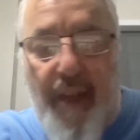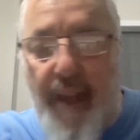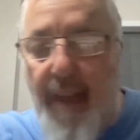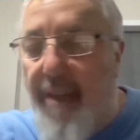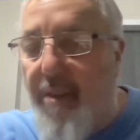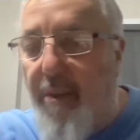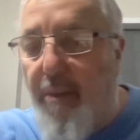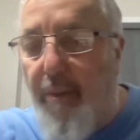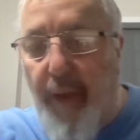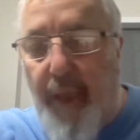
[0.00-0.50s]

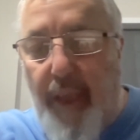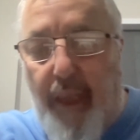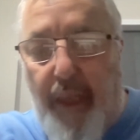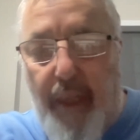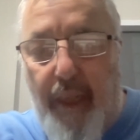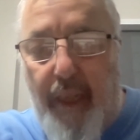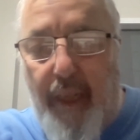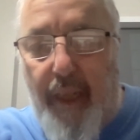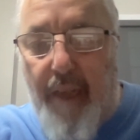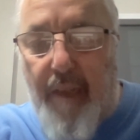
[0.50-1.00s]
isn't really
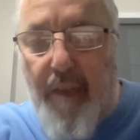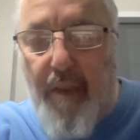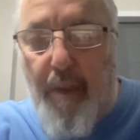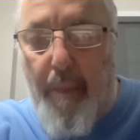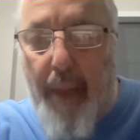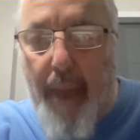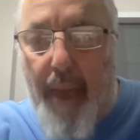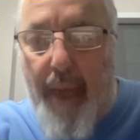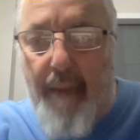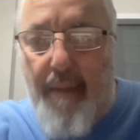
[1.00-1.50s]
good against the
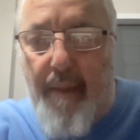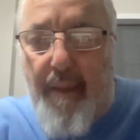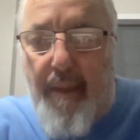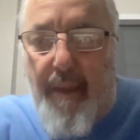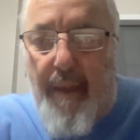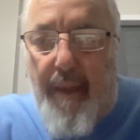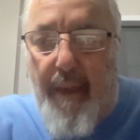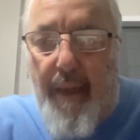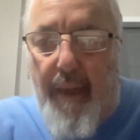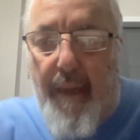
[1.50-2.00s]
pass,
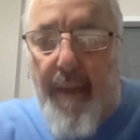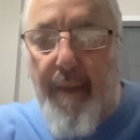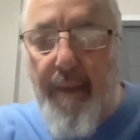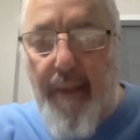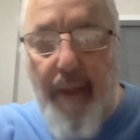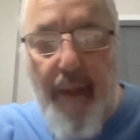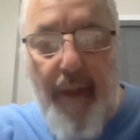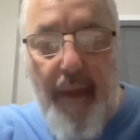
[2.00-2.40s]
and